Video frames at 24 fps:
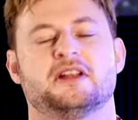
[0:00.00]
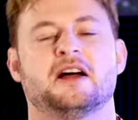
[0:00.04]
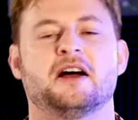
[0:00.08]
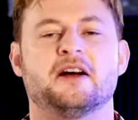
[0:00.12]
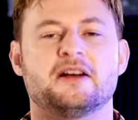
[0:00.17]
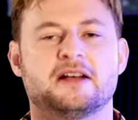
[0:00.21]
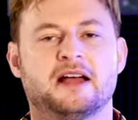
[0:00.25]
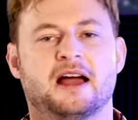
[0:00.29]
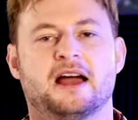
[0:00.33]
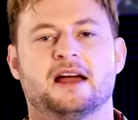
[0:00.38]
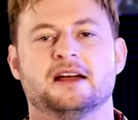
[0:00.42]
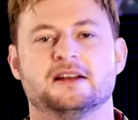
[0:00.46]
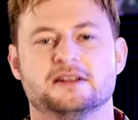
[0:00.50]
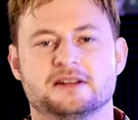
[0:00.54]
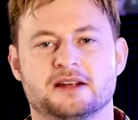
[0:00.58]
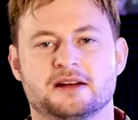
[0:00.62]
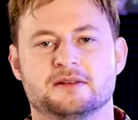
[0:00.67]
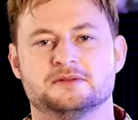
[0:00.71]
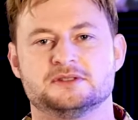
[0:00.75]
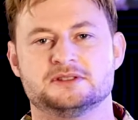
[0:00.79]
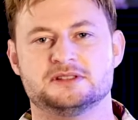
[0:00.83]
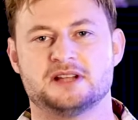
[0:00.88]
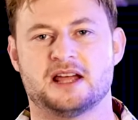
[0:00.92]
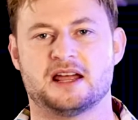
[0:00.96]
Okay,
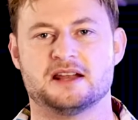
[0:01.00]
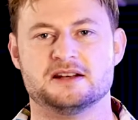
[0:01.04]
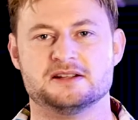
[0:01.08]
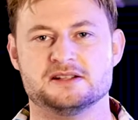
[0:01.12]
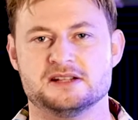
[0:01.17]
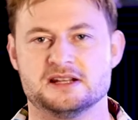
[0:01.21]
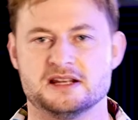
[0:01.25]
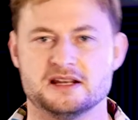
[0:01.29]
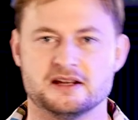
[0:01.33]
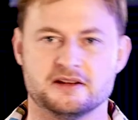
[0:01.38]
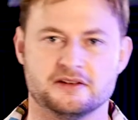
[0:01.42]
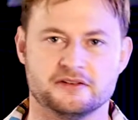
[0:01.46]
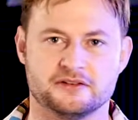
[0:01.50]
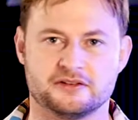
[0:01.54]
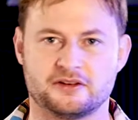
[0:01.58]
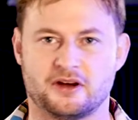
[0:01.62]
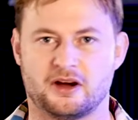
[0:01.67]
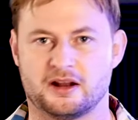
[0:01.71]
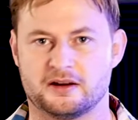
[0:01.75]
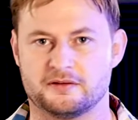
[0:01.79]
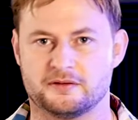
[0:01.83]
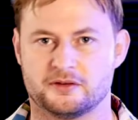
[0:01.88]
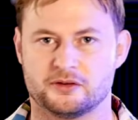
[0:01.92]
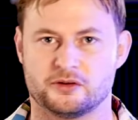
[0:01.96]
yet 10 years
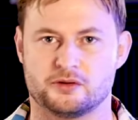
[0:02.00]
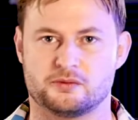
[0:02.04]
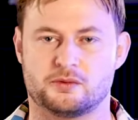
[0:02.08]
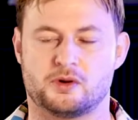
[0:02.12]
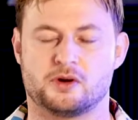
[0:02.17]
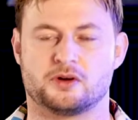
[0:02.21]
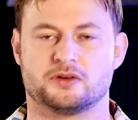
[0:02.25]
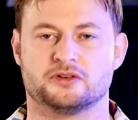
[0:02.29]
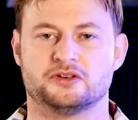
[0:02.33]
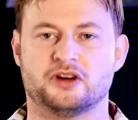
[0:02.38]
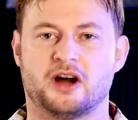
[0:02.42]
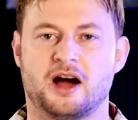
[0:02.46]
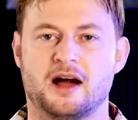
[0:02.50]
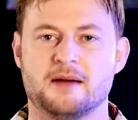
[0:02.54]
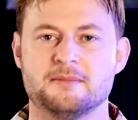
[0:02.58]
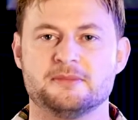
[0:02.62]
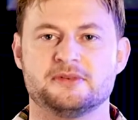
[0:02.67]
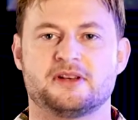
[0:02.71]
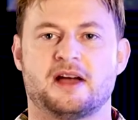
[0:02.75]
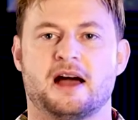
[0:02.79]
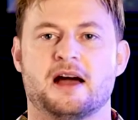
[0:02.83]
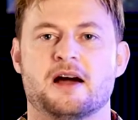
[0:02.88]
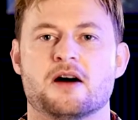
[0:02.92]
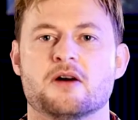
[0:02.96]
kind of on the wrong
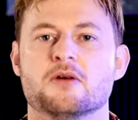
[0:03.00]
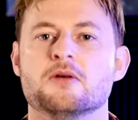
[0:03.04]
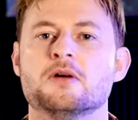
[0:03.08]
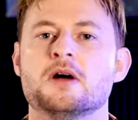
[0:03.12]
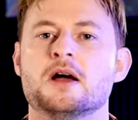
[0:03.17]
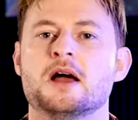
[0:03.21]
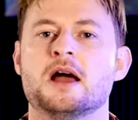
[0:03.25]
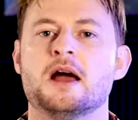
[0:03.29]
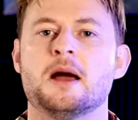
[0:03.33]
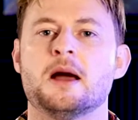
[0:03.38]
timescale,